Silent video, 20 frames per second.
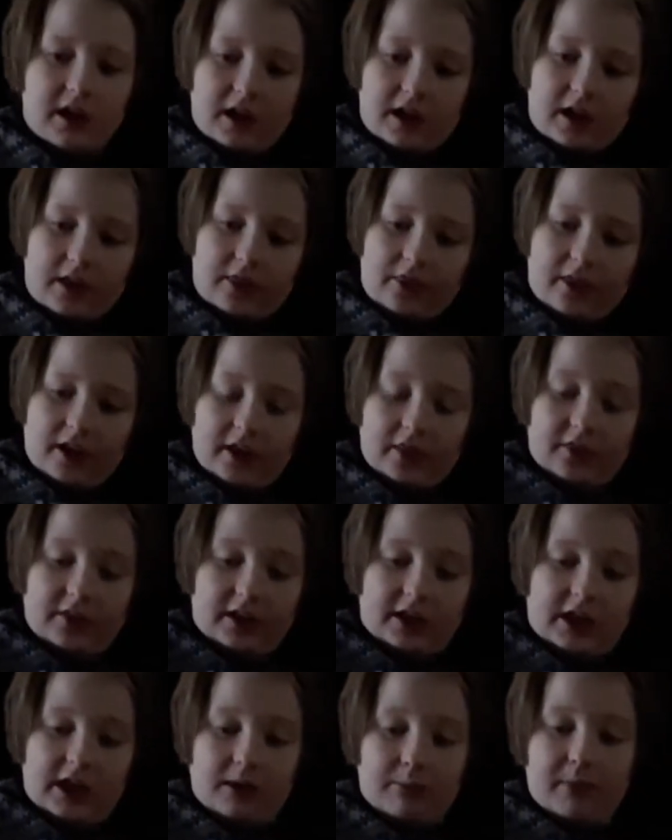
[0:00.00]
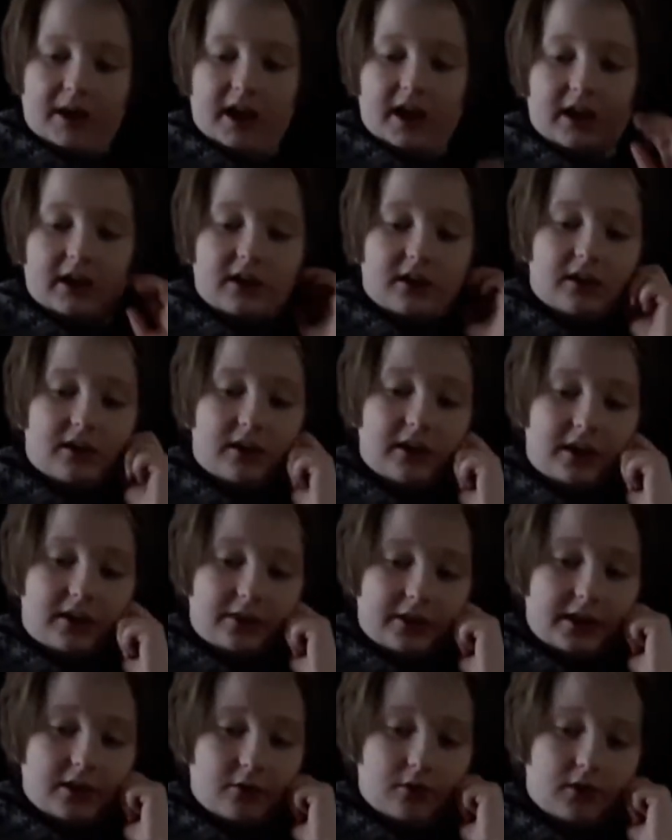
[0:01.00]
And then they came back, and
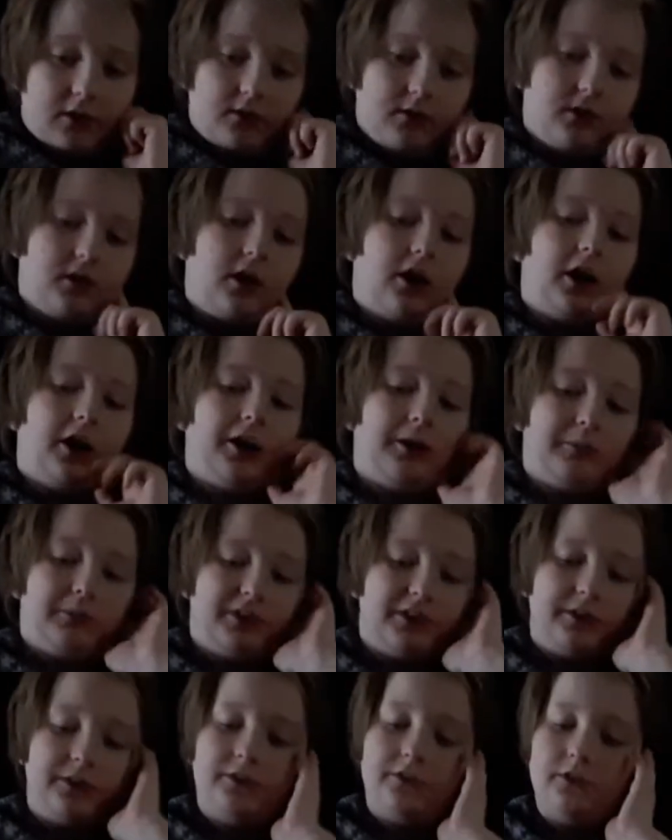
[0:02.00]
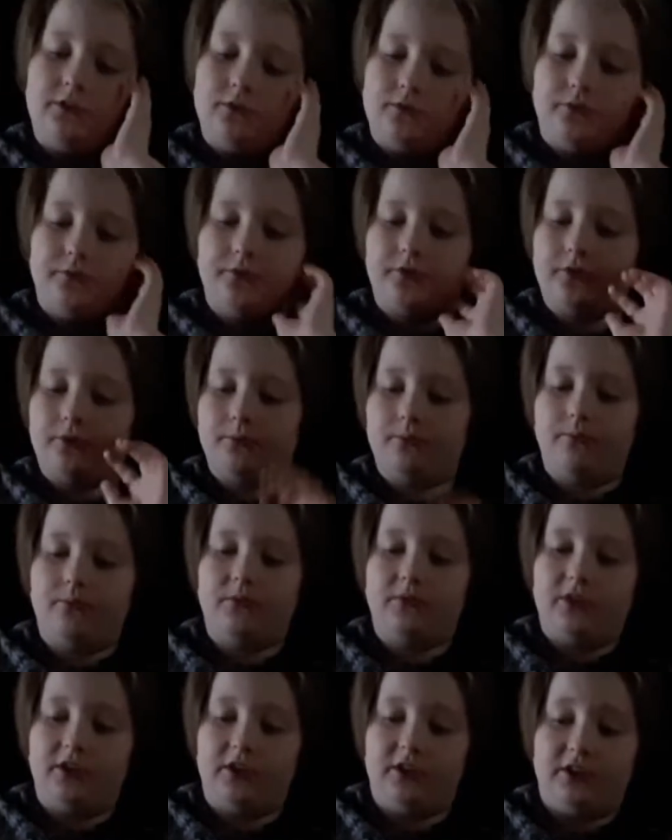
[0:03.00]
they were armed
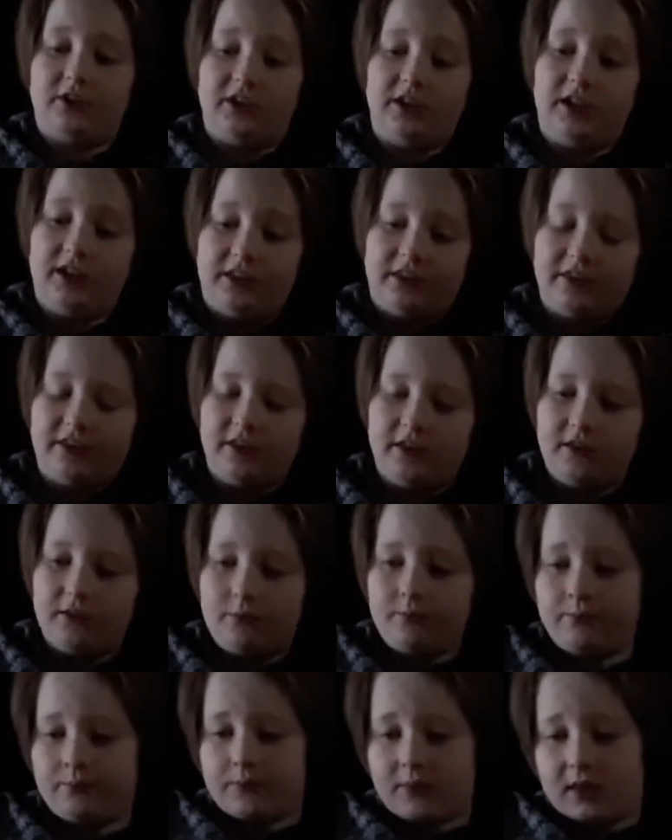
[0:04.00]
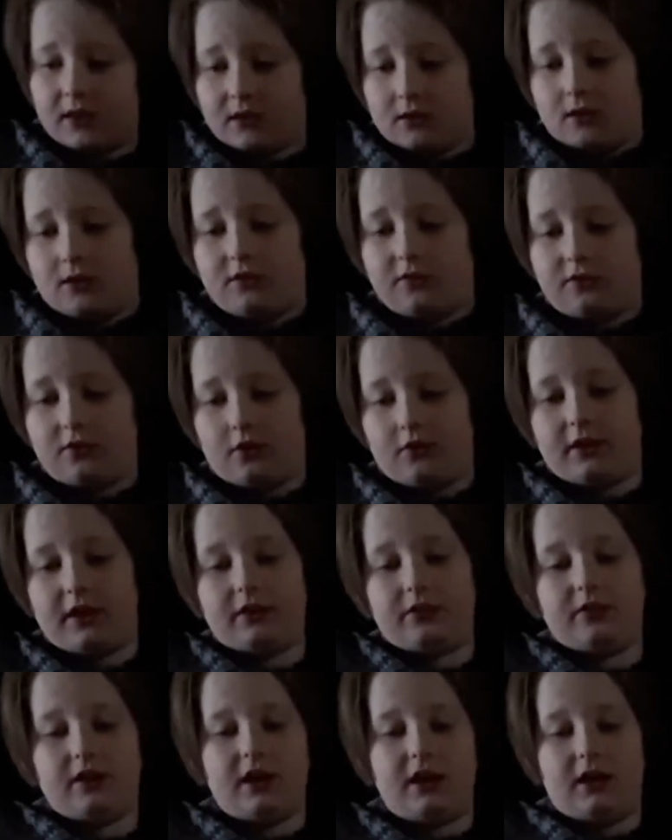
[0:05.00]
to the teeth. So
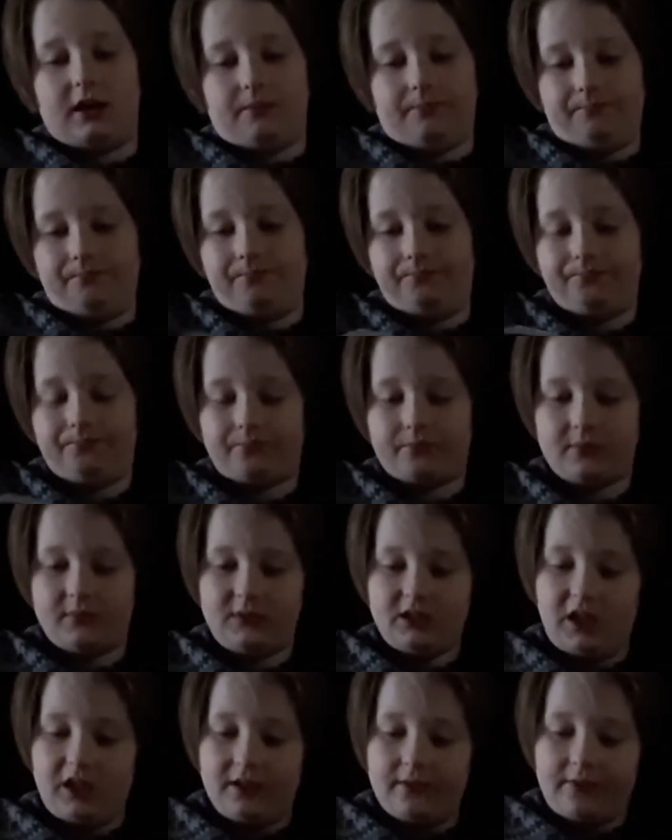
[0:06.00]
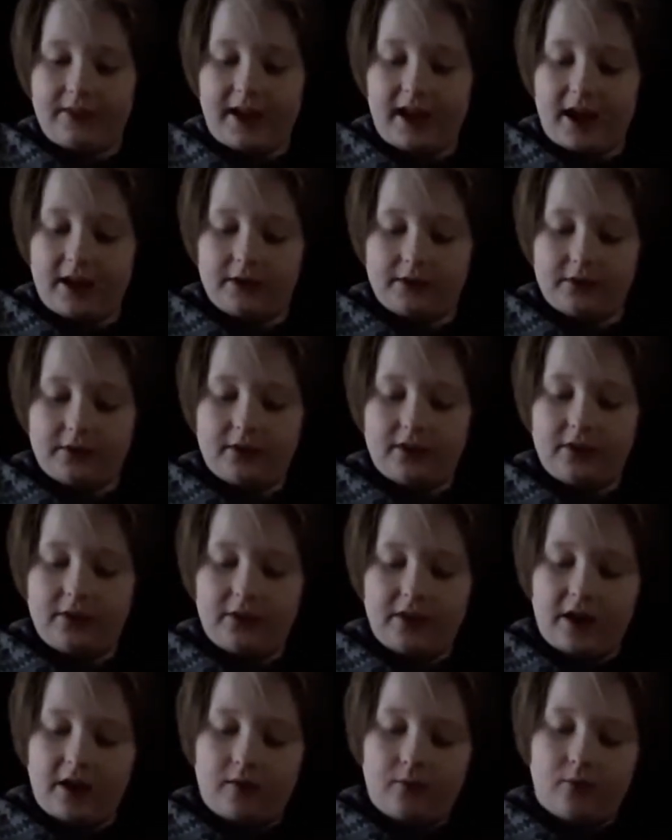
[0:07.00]
then they had
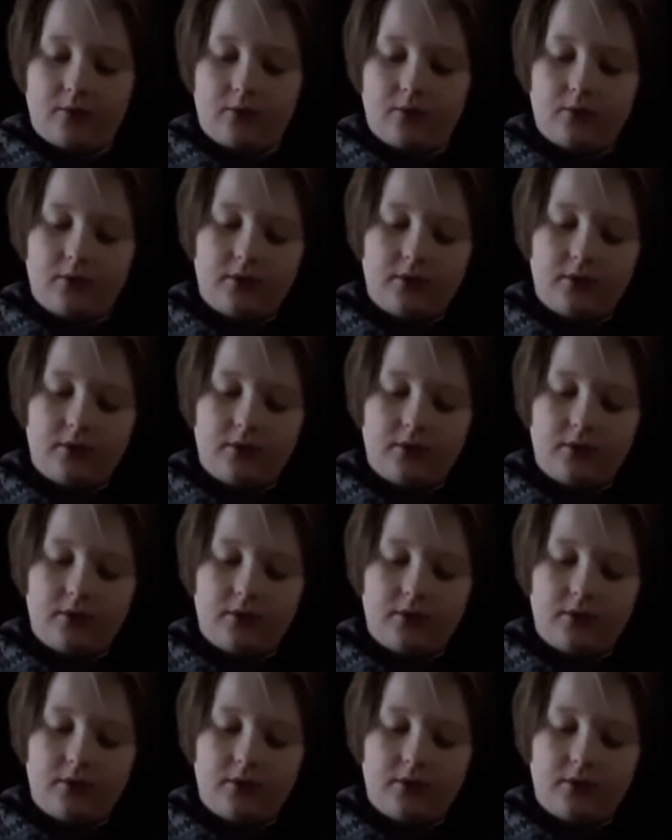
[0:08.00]
them.